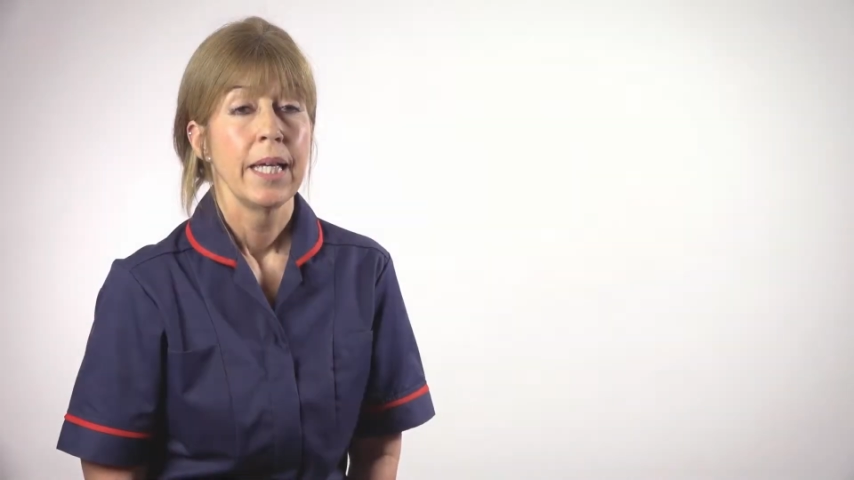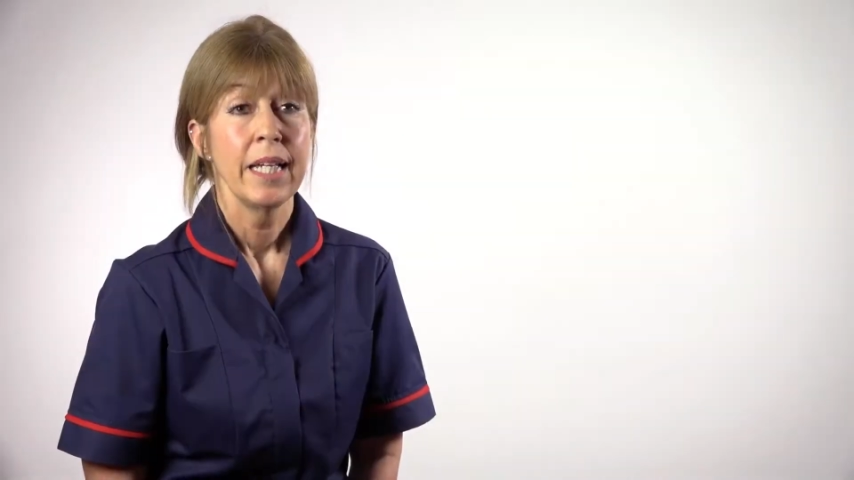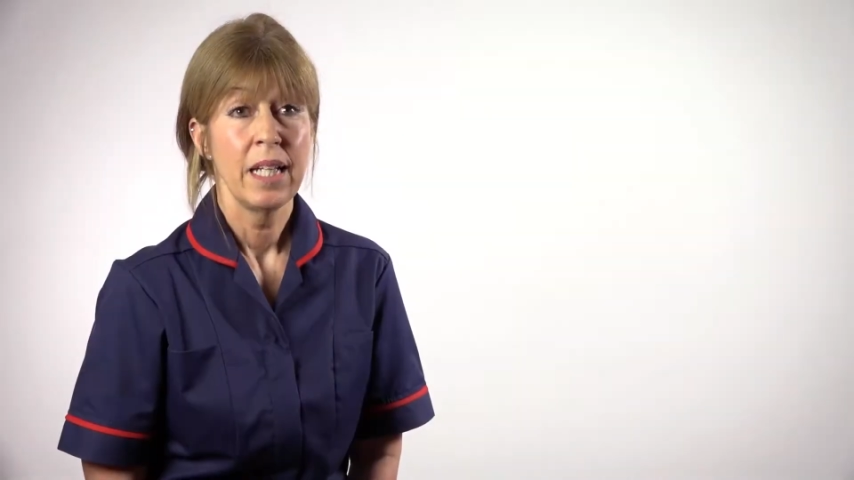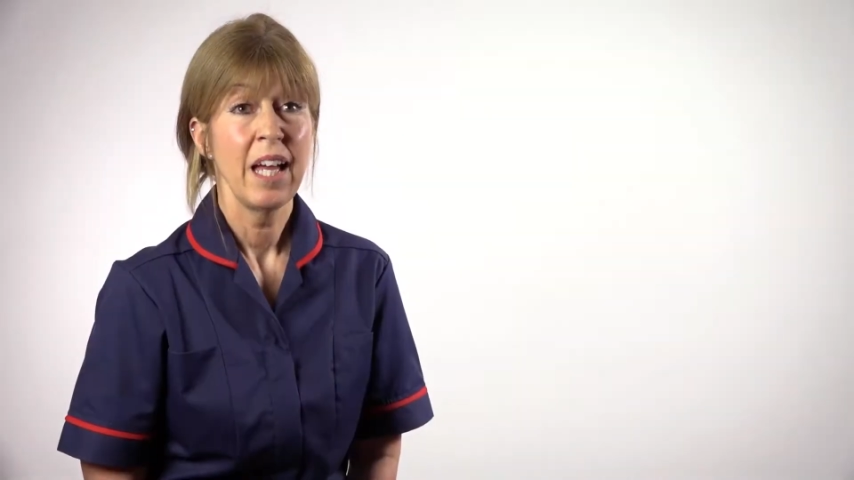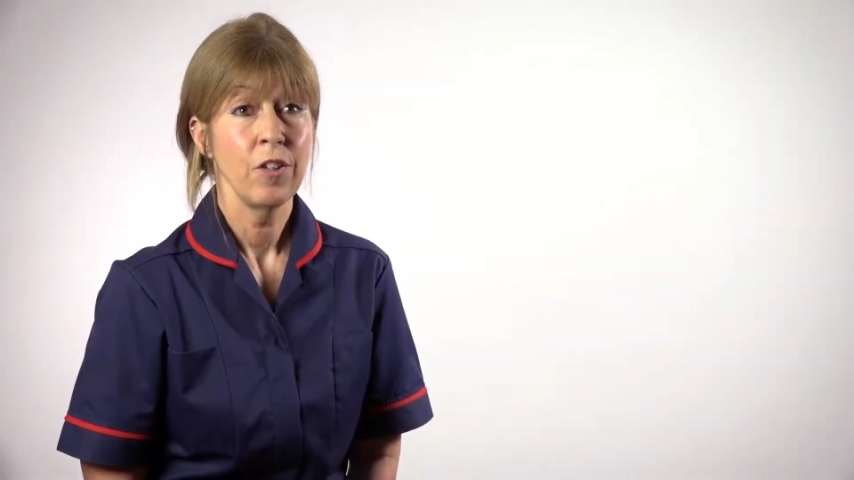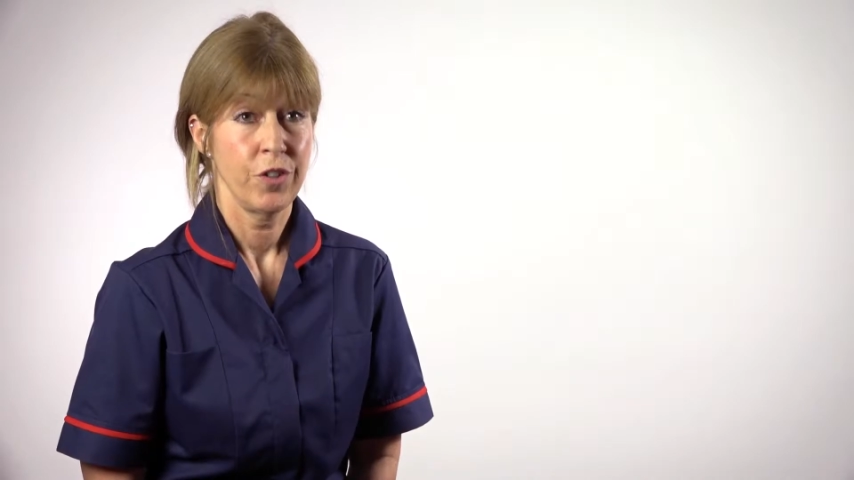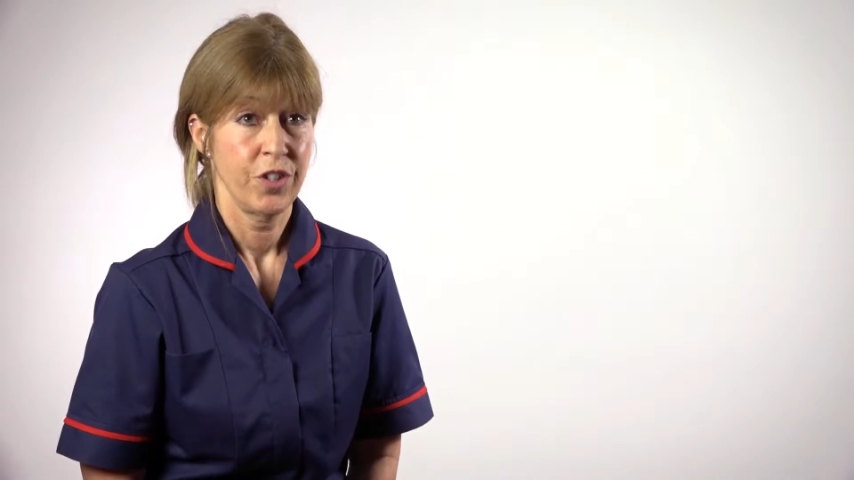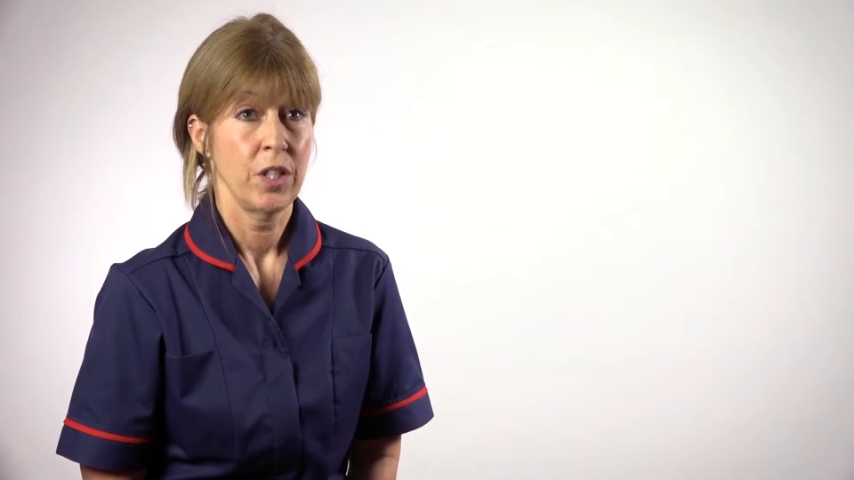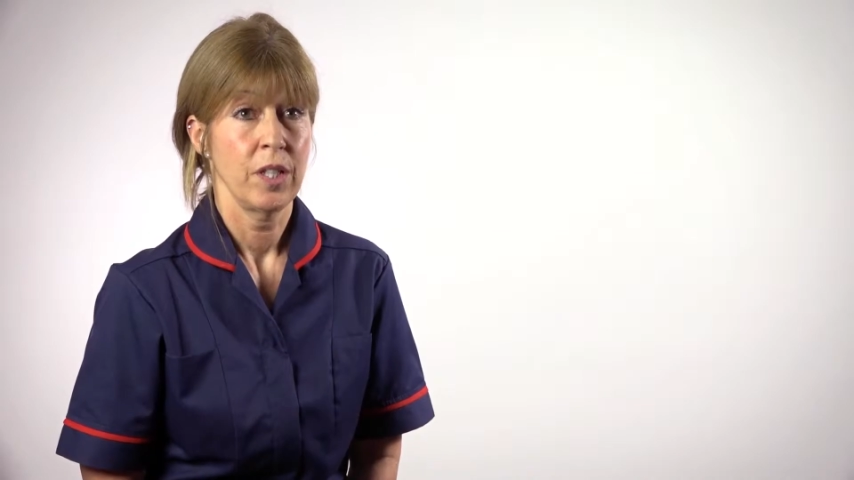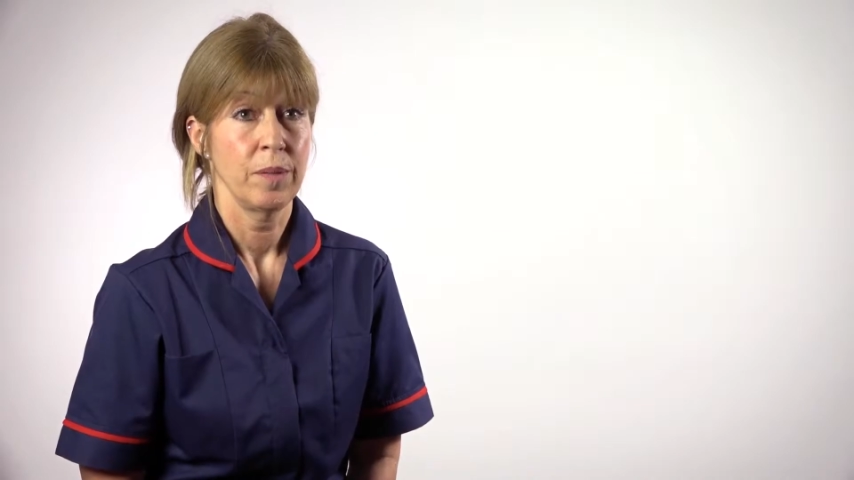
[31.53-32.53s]
In health
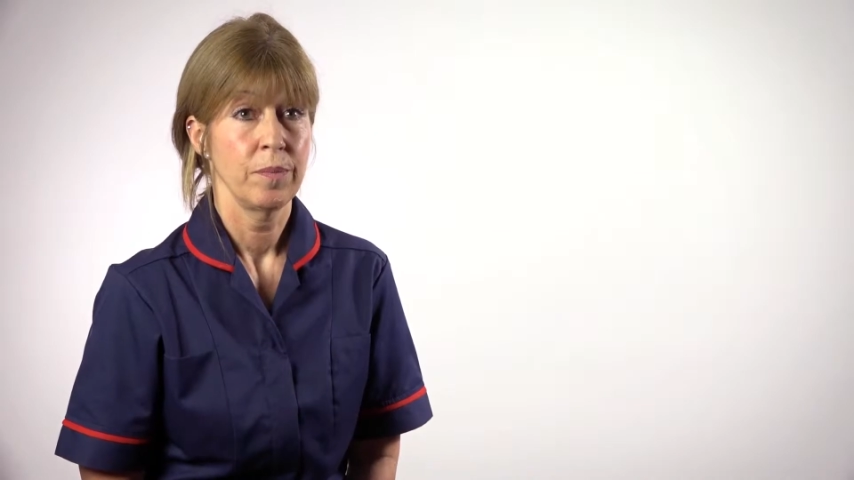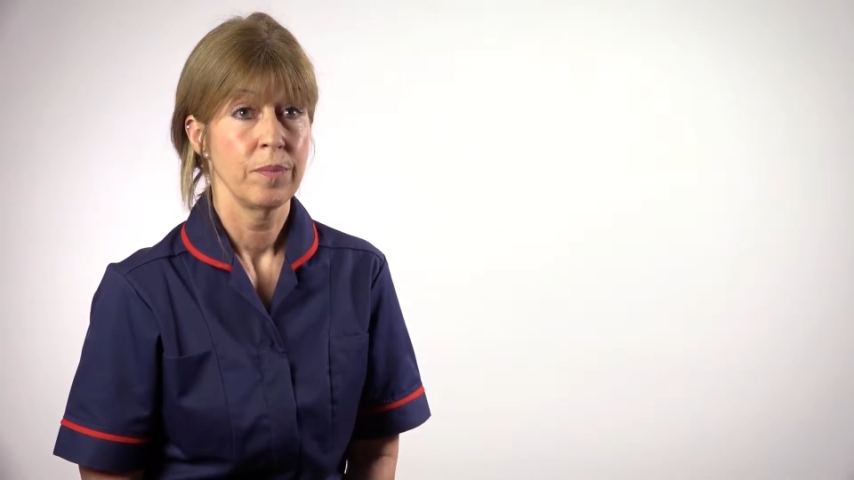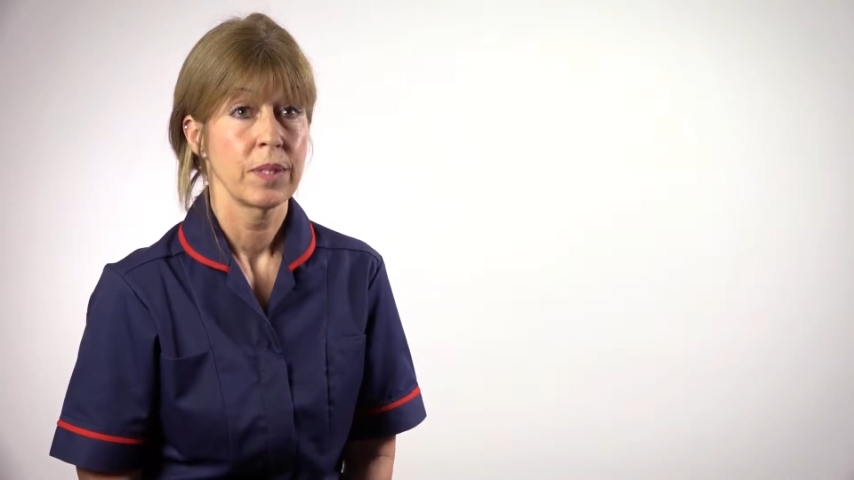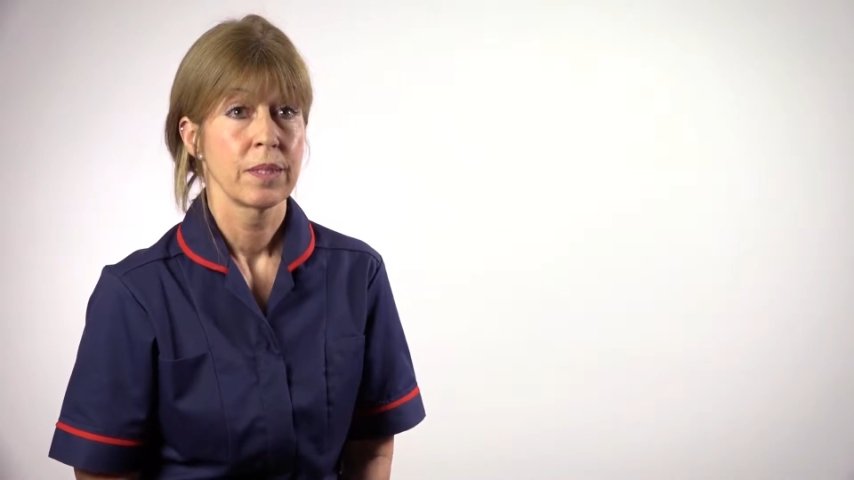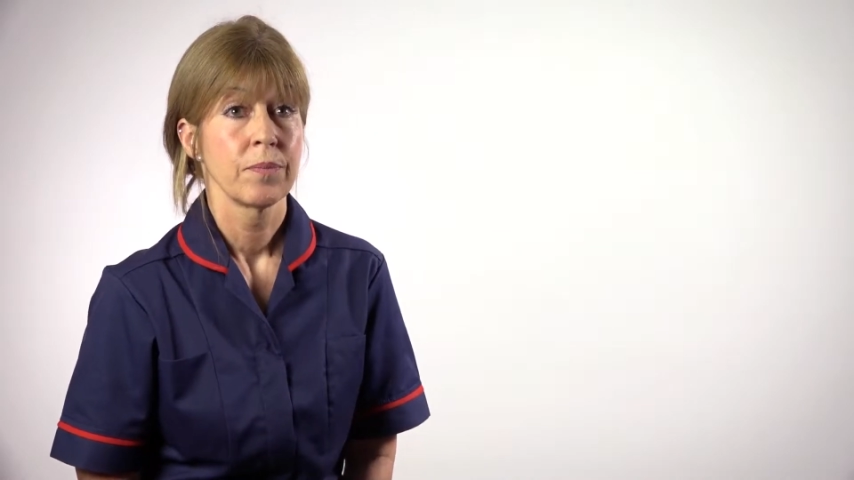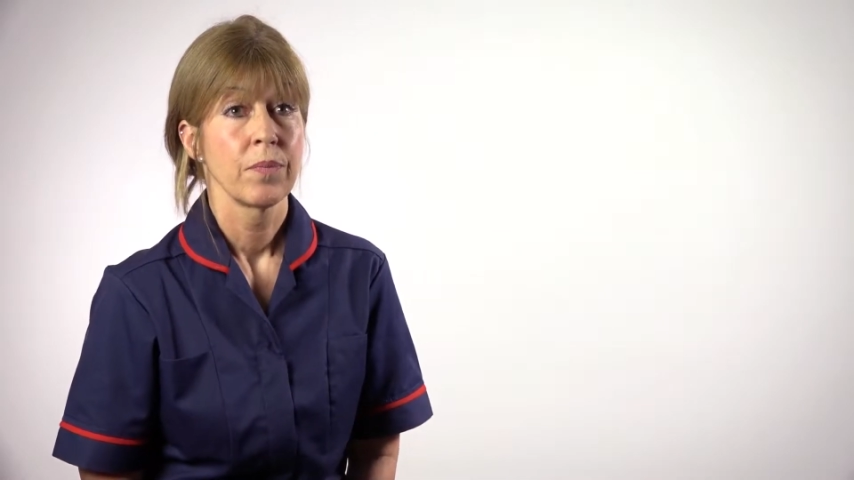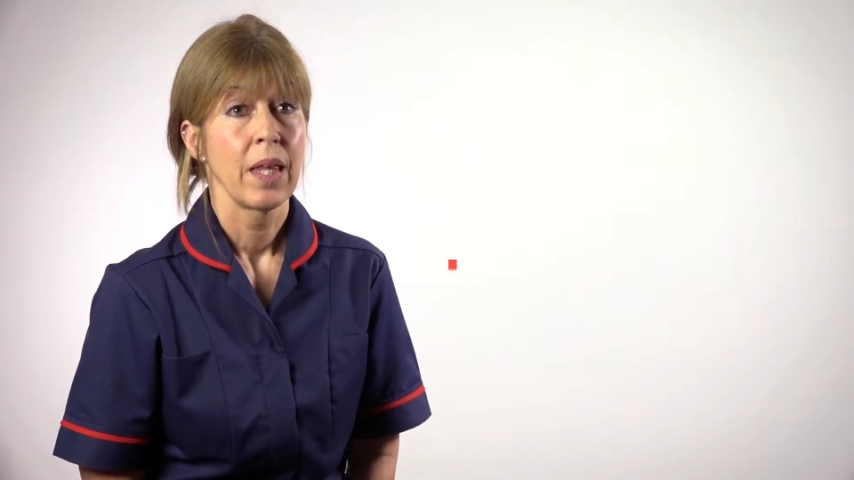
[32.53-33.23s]
terms,